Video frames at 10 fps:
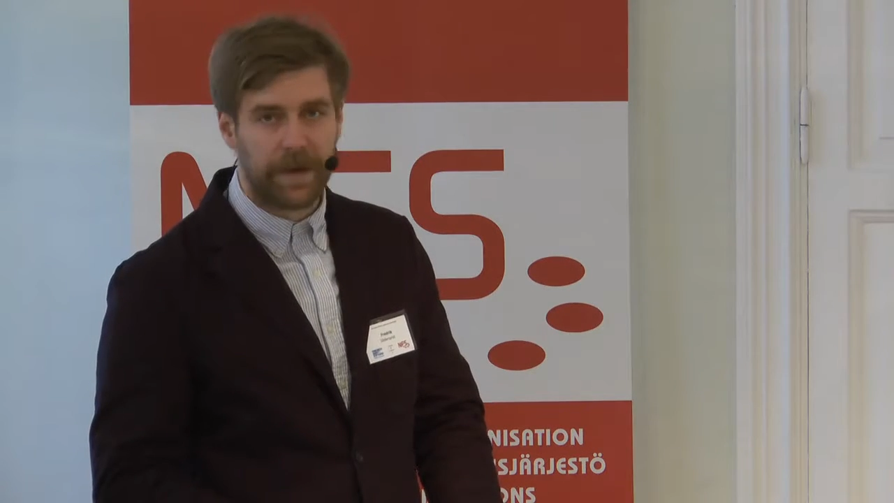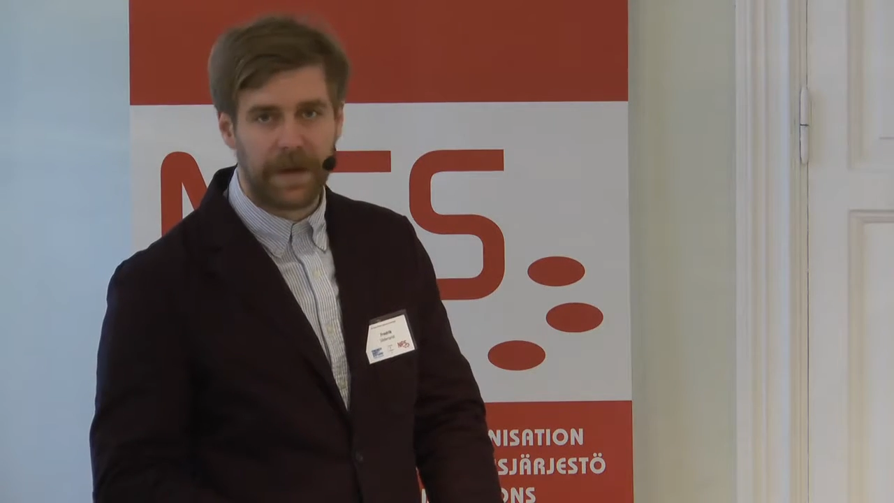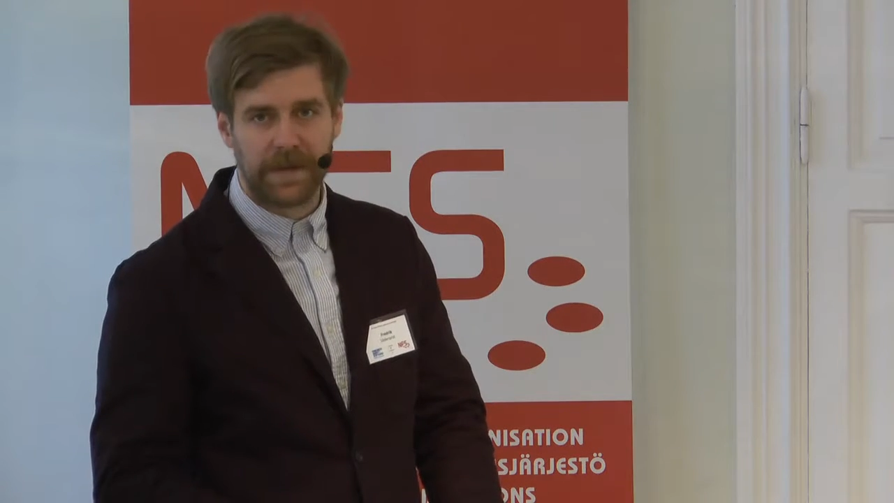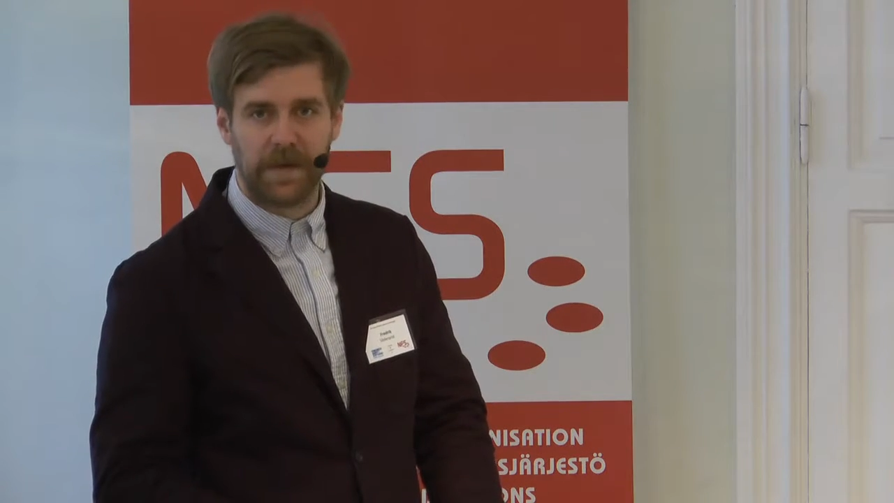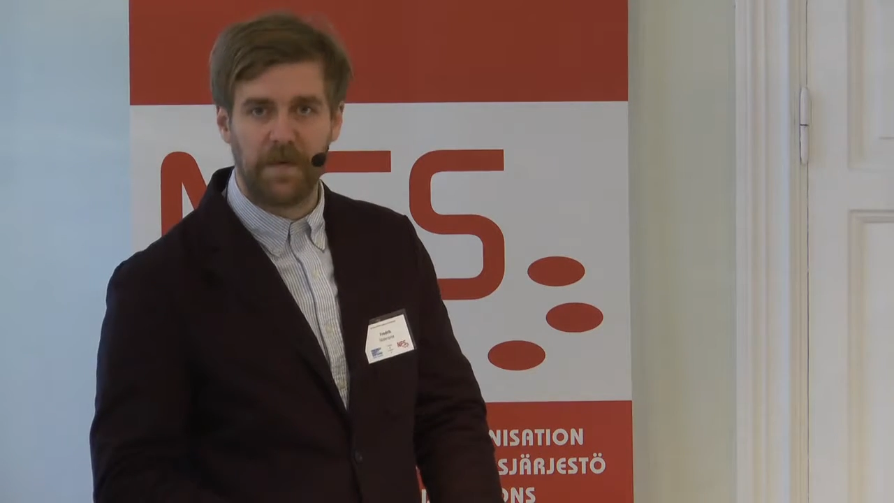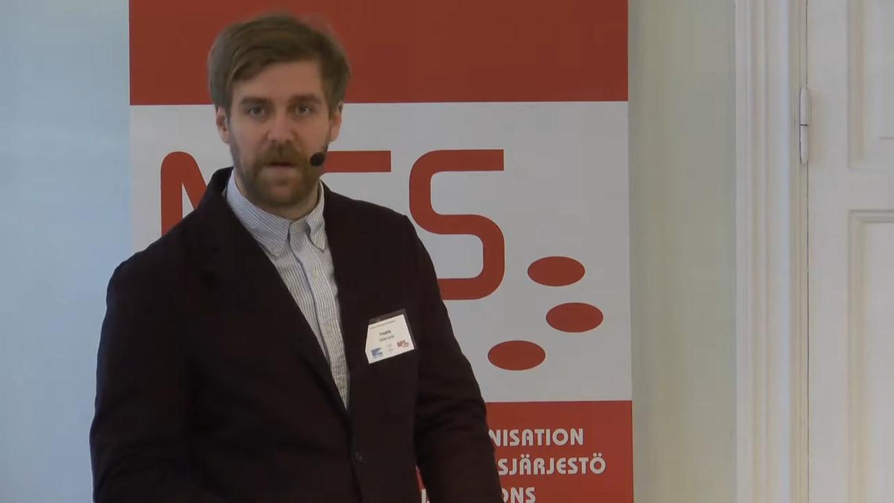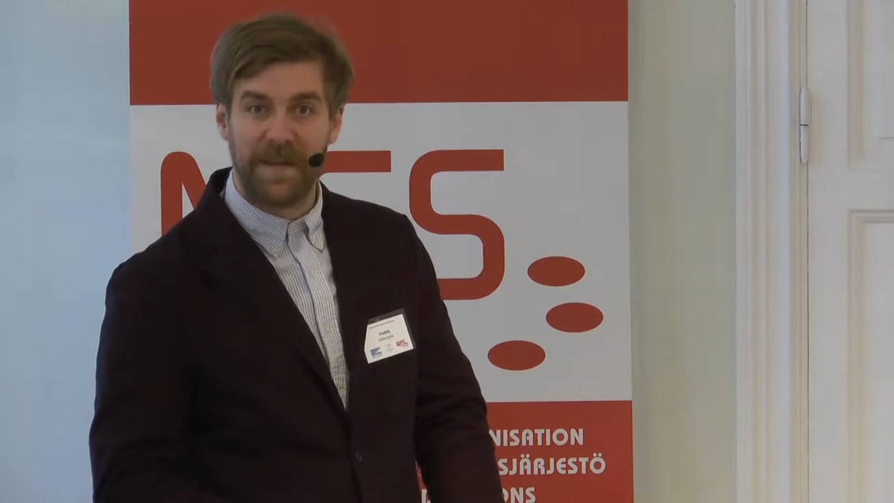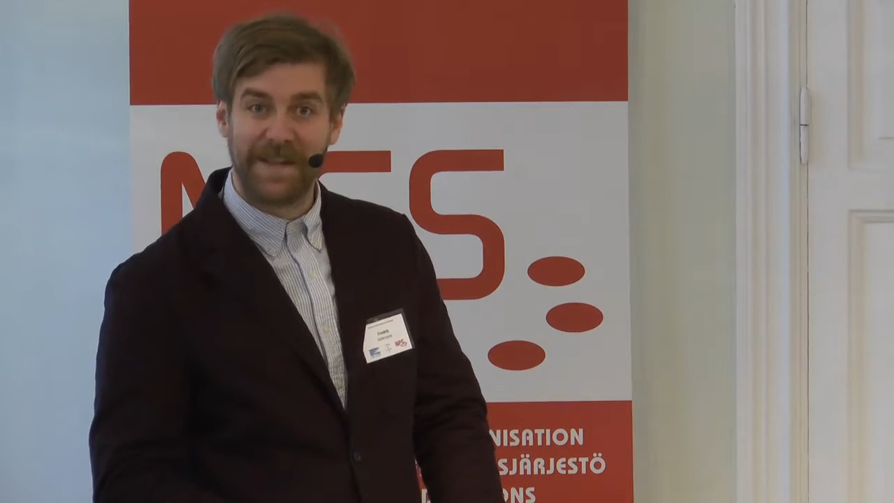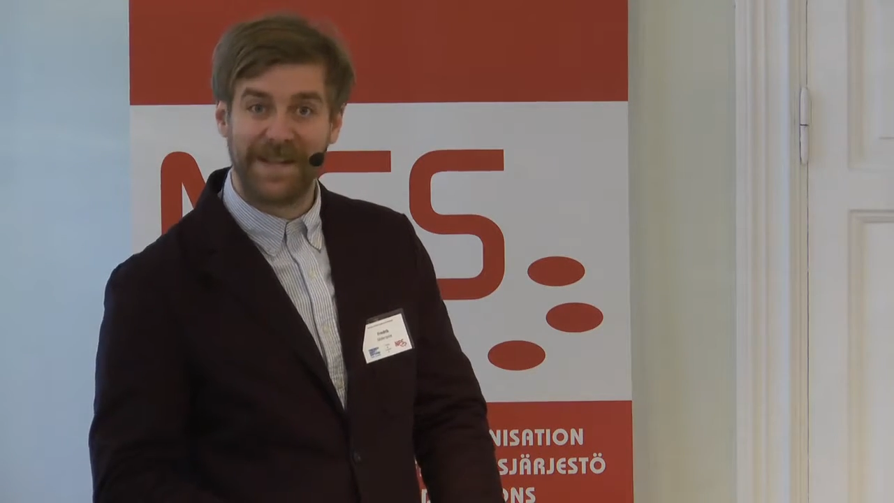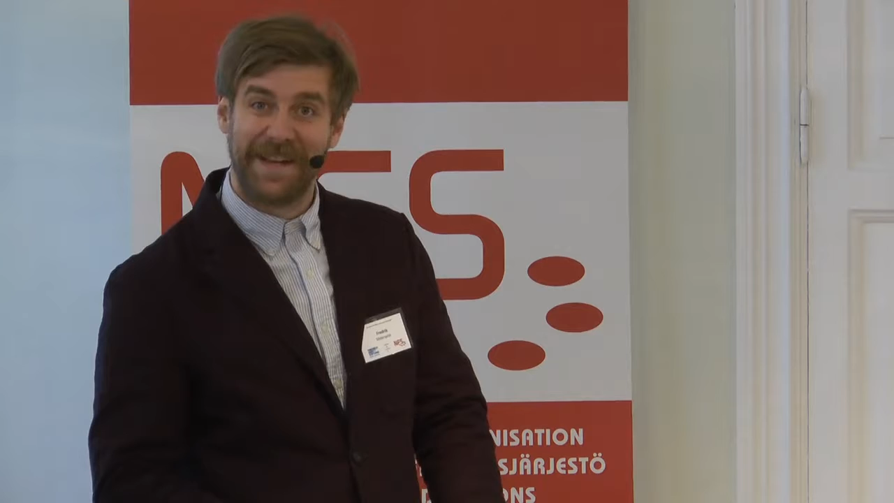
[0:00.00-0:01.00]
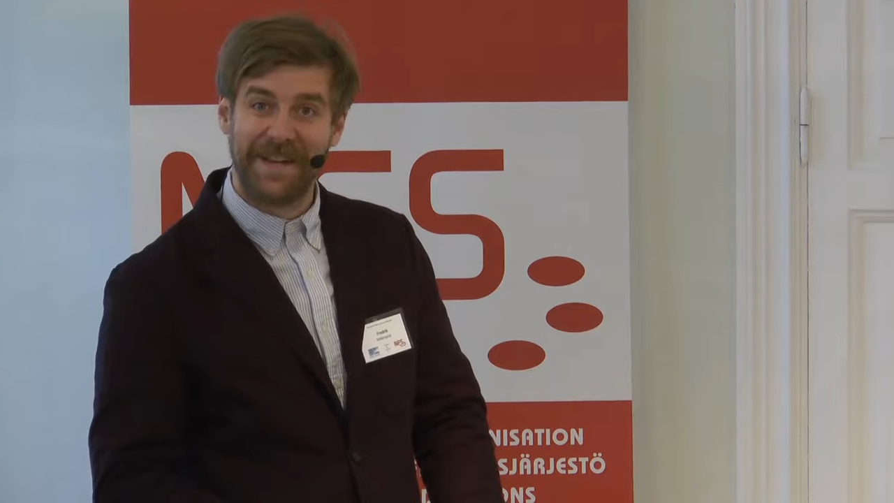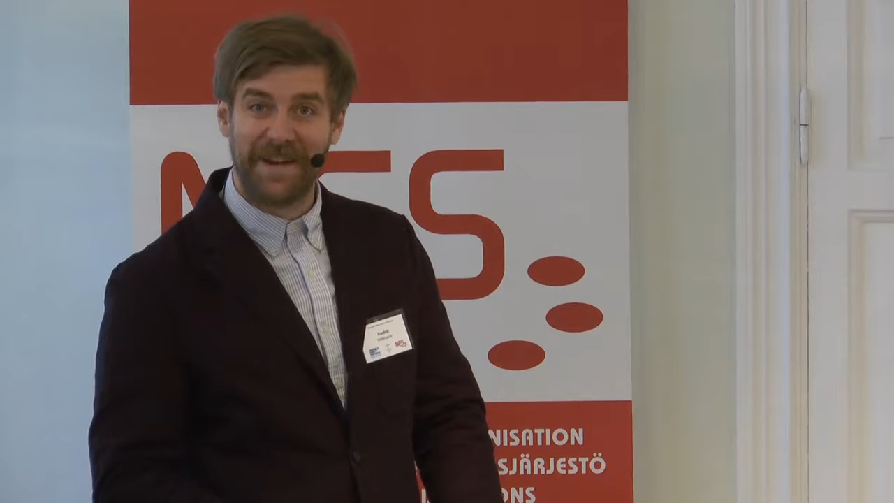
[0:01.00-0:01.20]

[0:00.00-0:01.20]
but that's the one that said